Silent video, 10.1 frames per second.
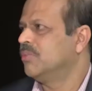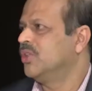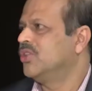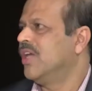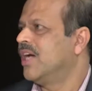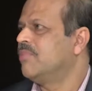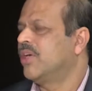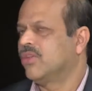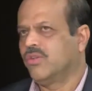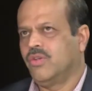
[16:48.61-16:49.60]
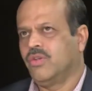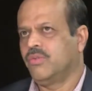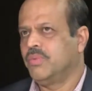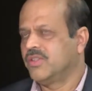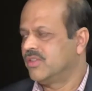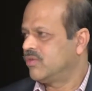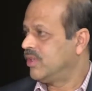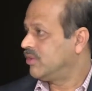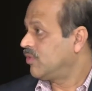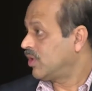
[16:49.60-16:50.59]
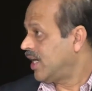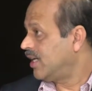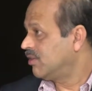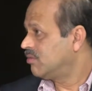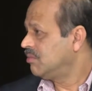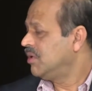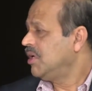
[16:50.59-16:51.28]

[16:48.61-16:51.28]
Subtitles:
is not because it is a business risk for Cadence.